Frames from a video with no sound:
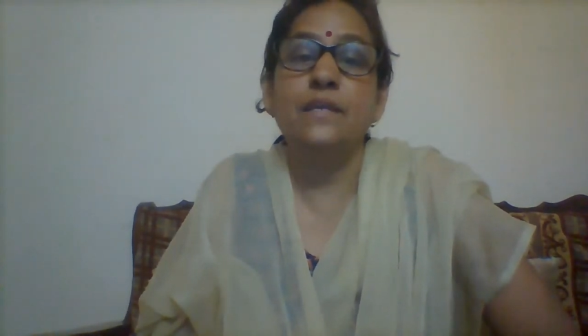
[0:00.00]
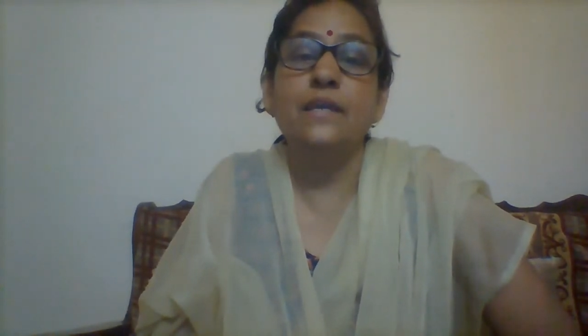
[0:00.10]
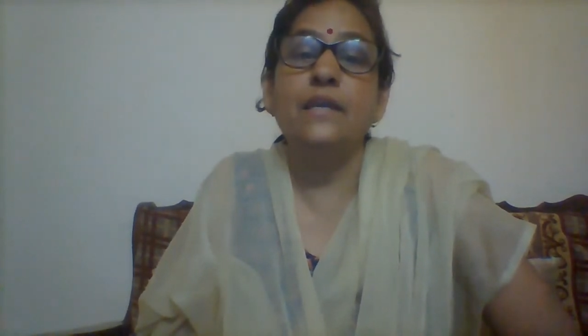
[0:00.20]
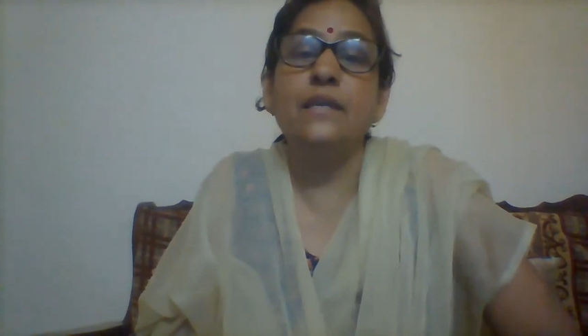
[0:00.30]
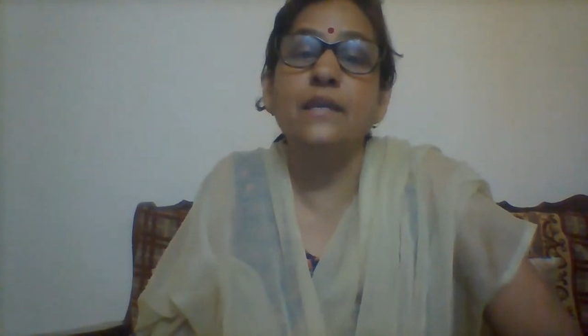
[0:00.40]

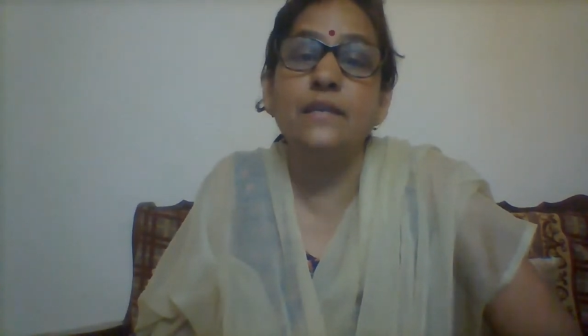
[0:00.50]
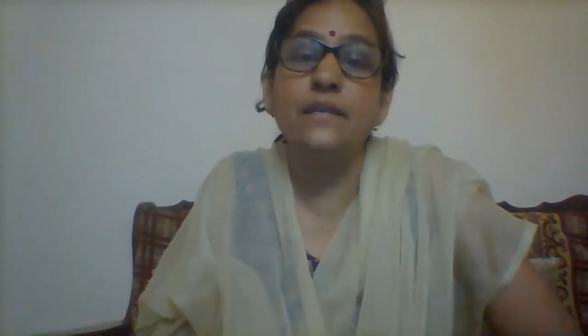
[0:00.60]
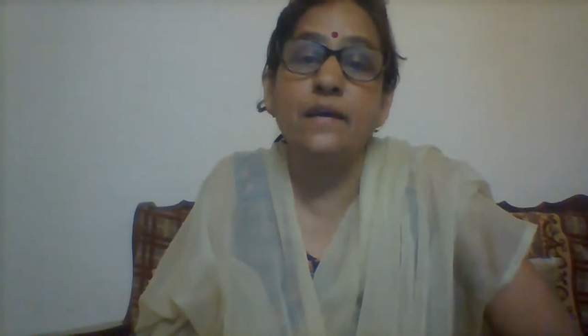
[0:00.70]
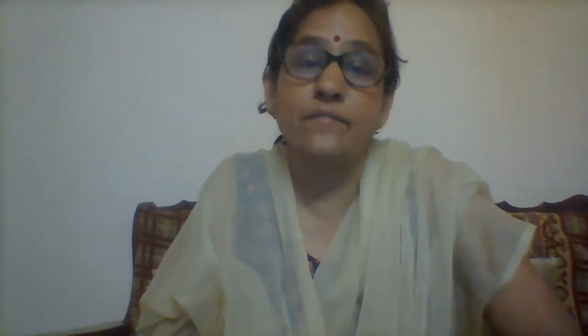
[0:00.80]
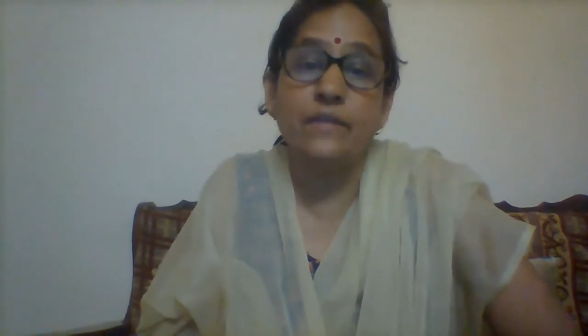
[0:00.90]
in
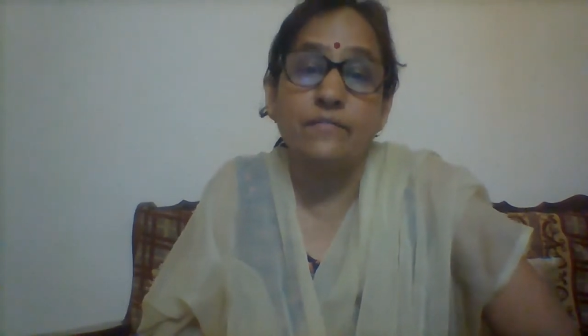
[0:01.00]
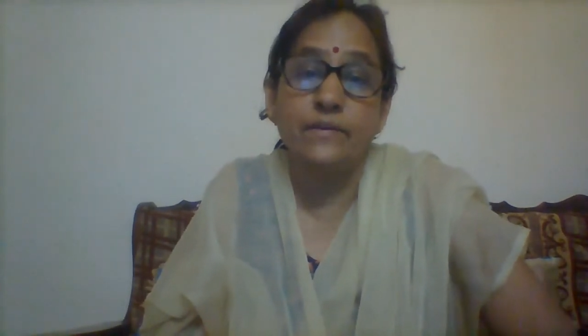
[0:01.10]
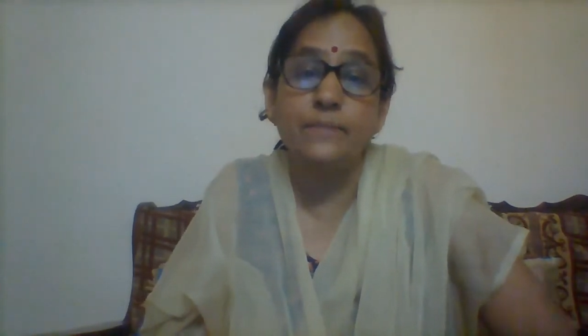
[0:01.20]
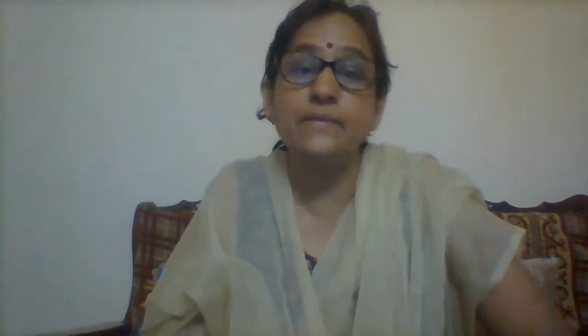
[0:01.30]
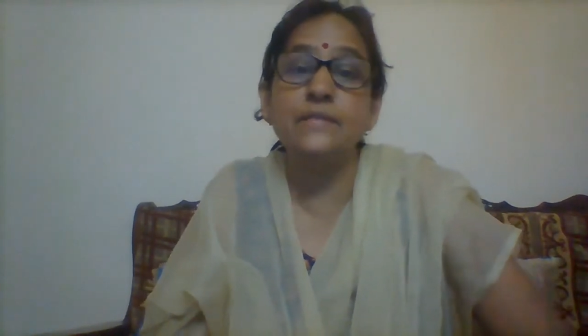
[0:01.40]
India we have
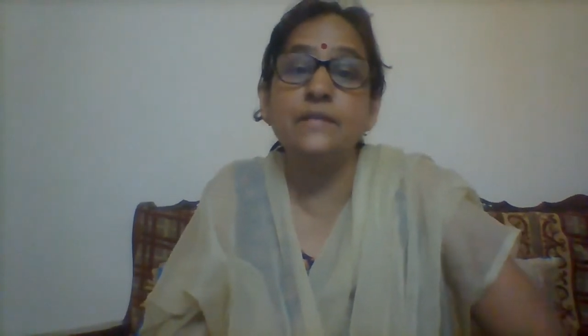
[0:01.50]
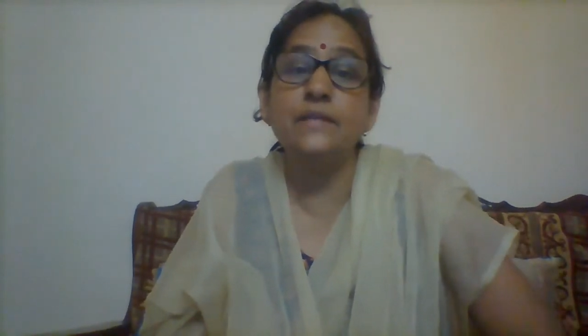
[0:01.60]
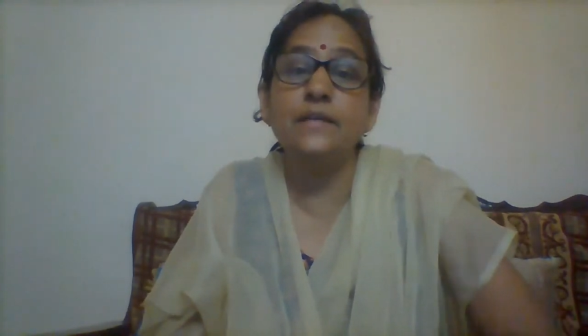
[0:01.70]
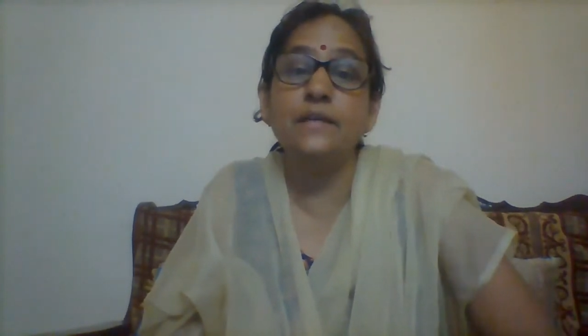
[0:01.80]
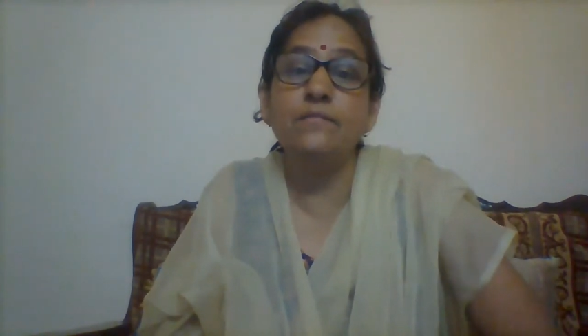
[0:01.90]

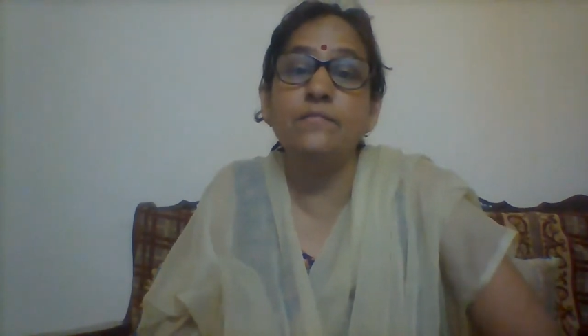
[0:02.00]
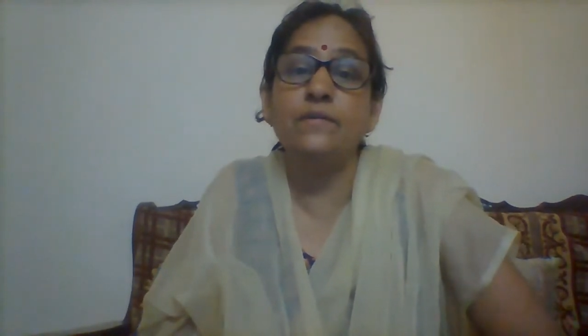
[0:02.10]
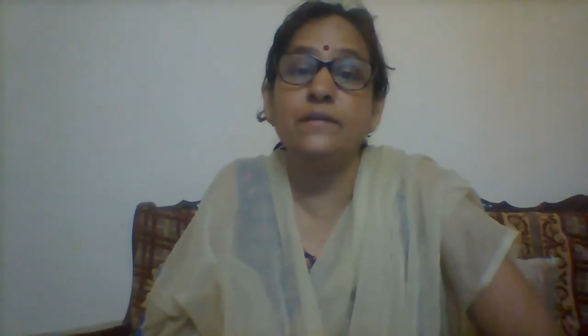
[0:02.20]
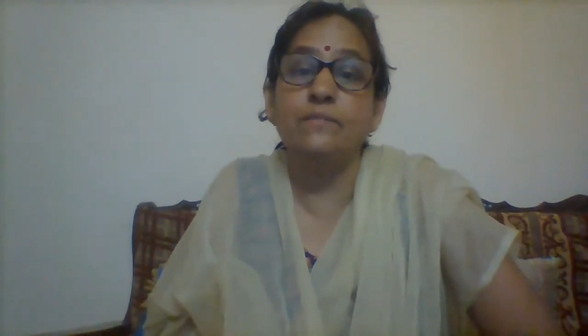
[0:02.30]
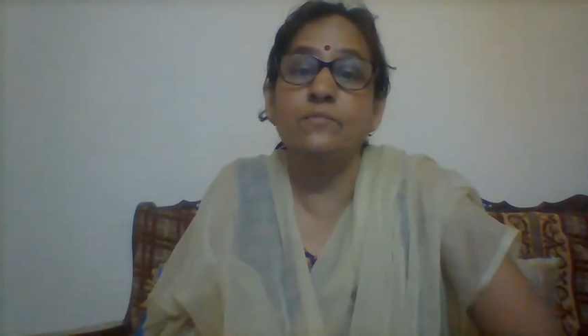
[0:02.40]
representative
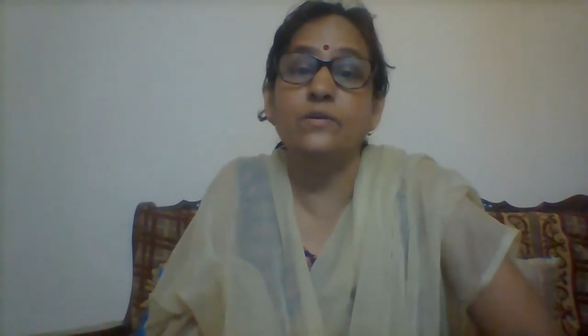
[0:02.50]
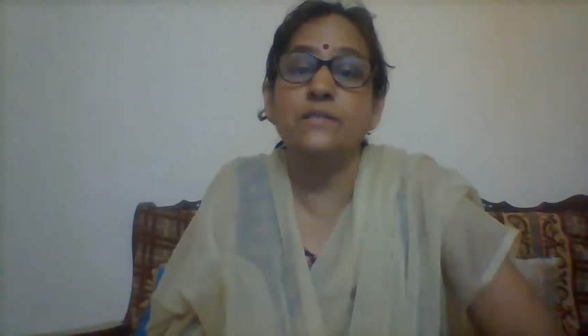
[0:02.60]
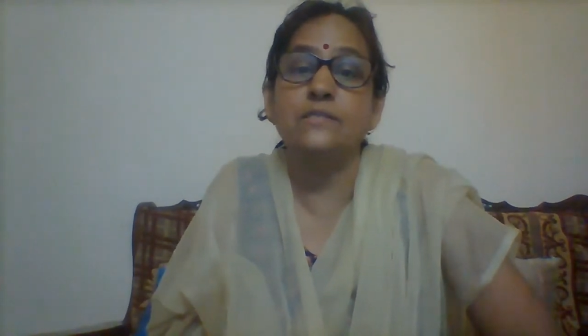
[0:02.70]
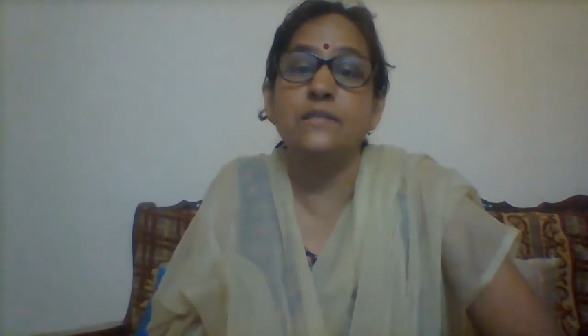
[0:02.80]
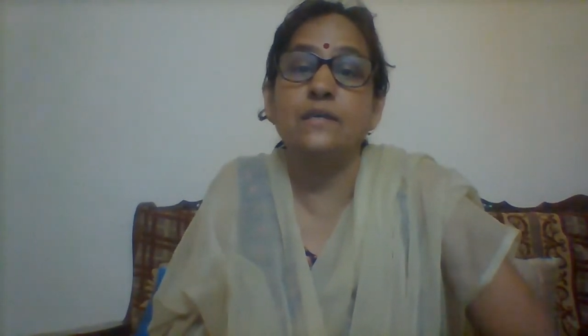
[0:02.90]

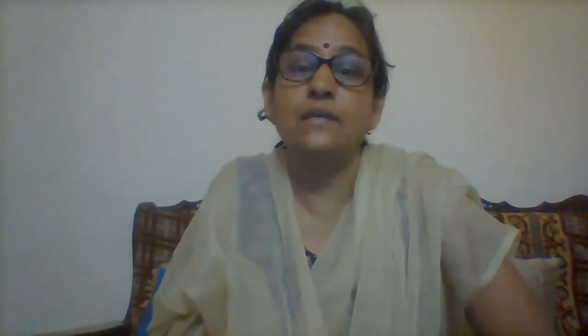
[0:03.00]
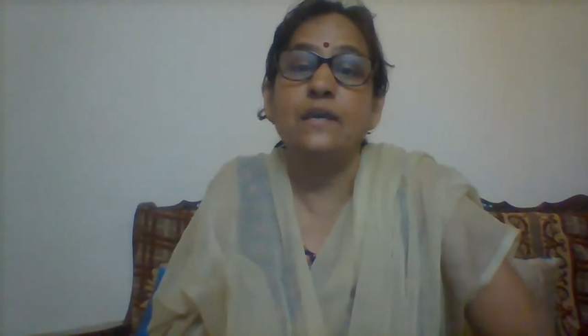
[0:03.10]
democracy,